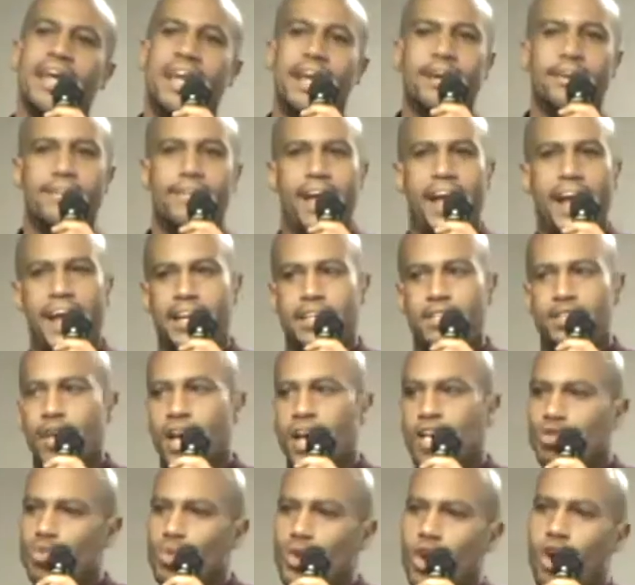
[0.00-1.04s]
And uh, as,
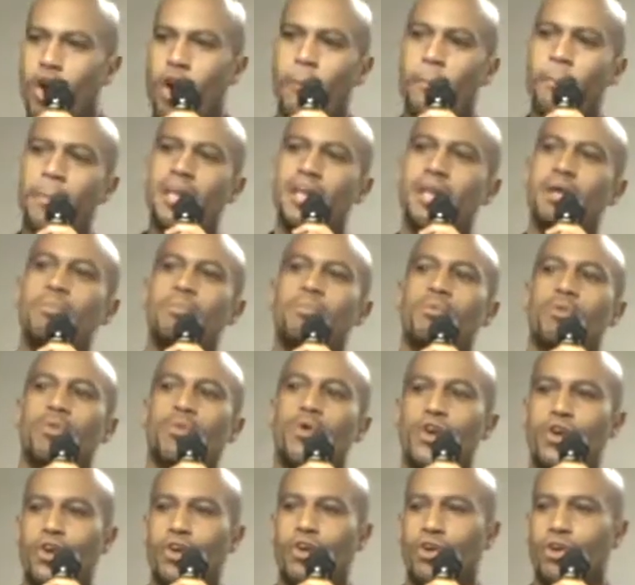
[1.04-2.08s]
as we are people
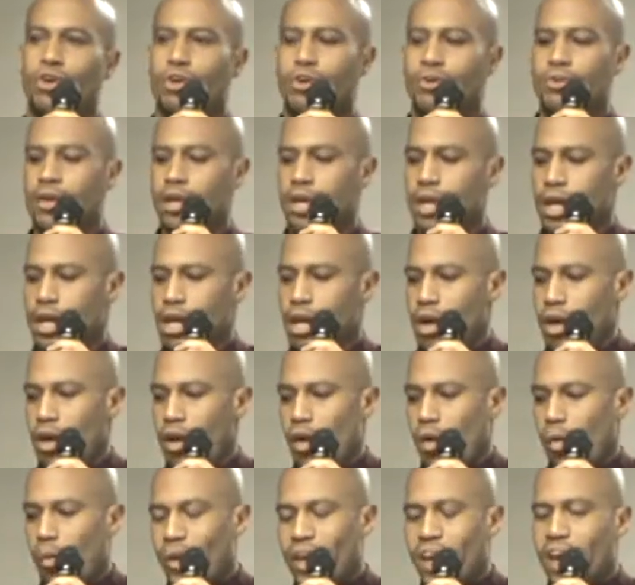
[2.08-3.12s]
here,
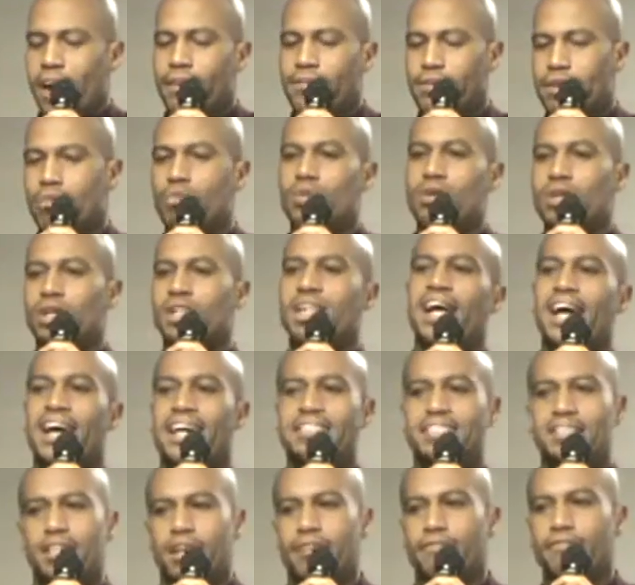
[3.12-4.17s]
we have to
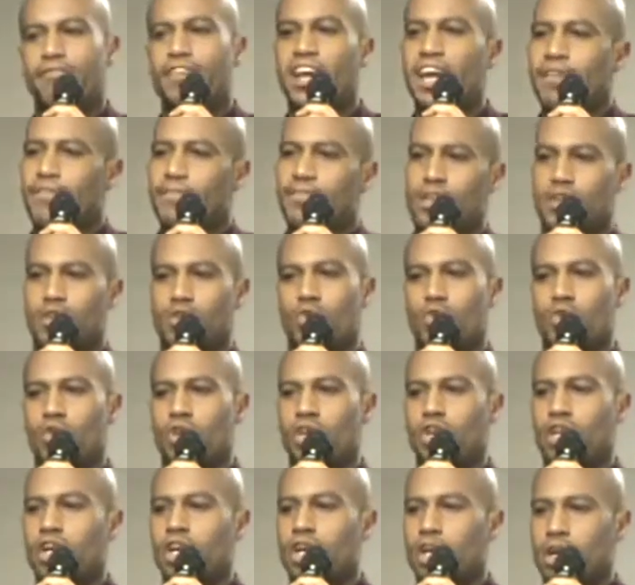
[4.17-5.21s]
realize that faith is
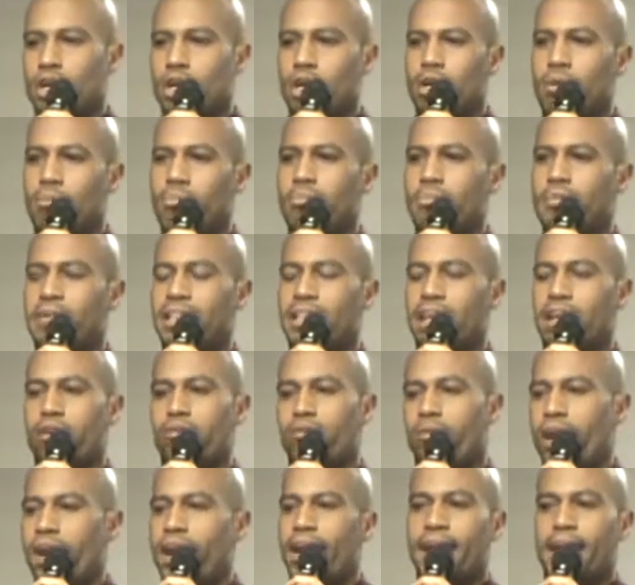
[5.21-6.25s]
going to come like
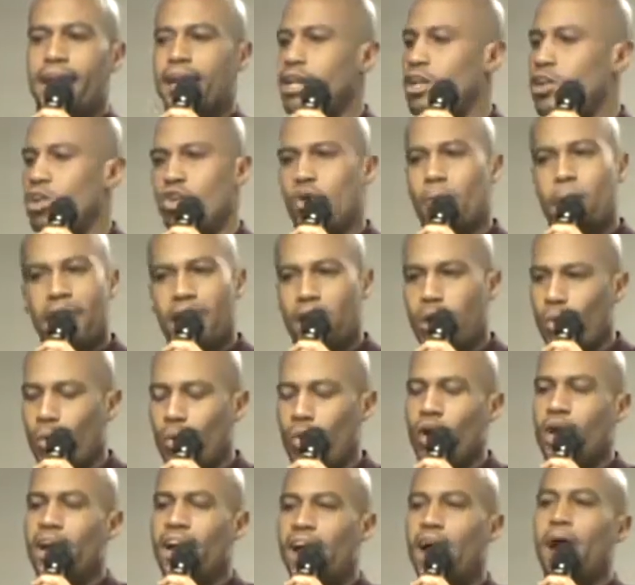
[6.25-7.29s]
rain. No matter
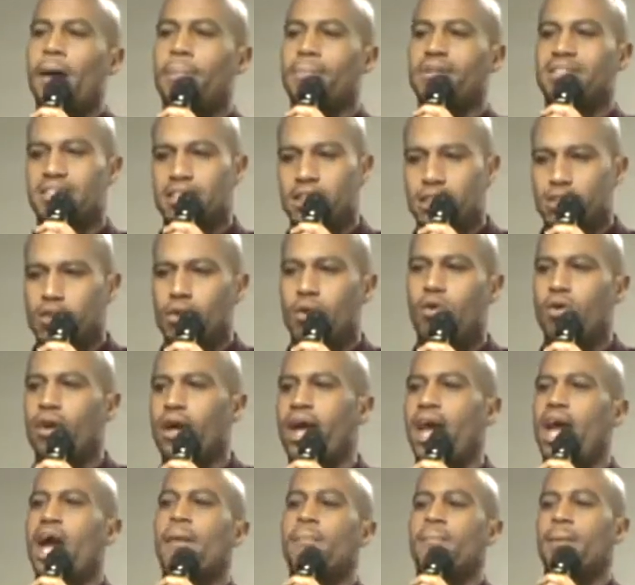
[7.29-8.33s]
what happens, it's going
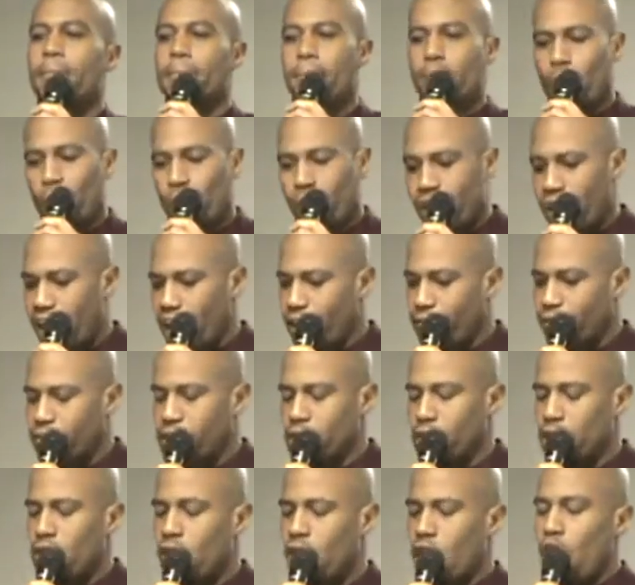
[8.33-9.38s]
to happen. But we have
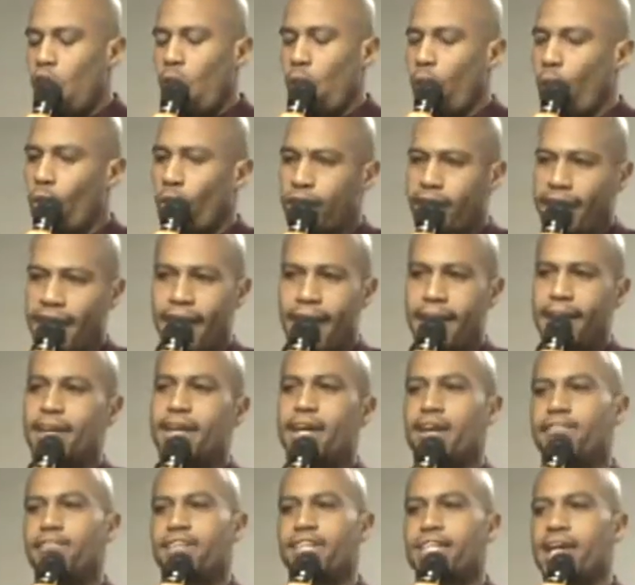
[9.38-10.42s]
to work at
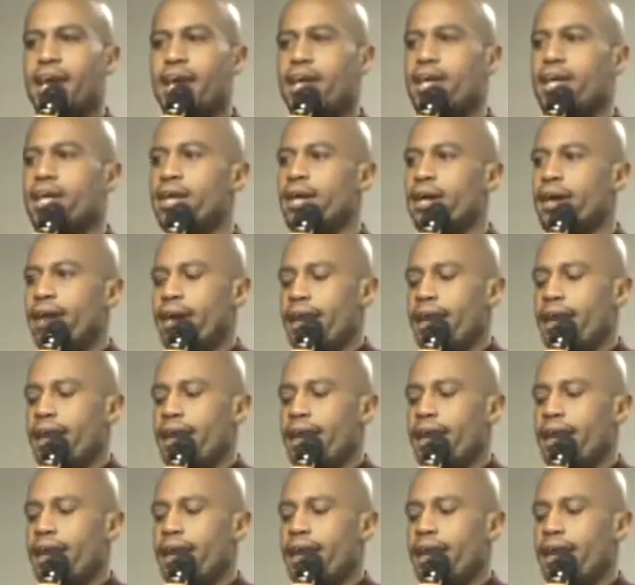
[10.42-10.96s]
it every day.